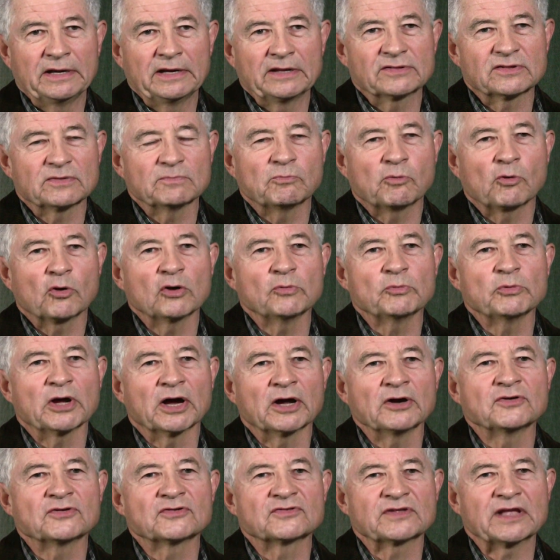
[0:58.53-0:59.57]
It's important we
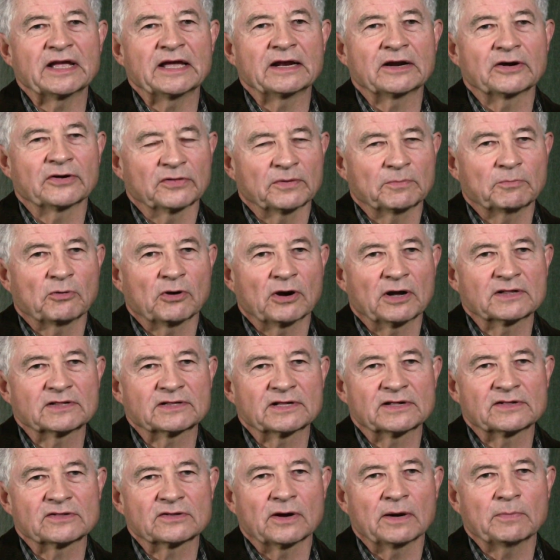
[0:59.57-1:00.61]
understand how the
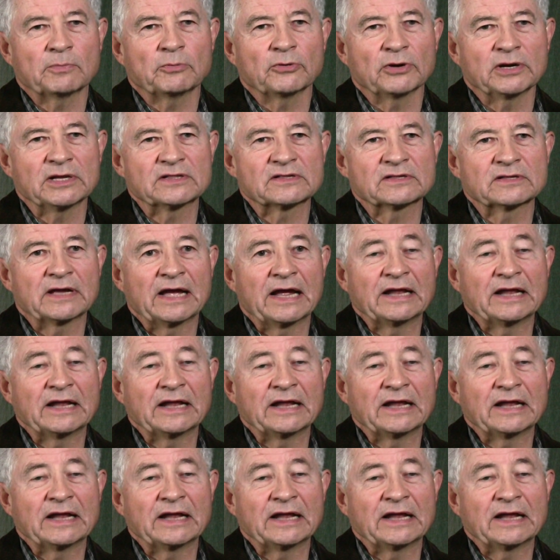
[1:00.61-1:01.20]
process operates.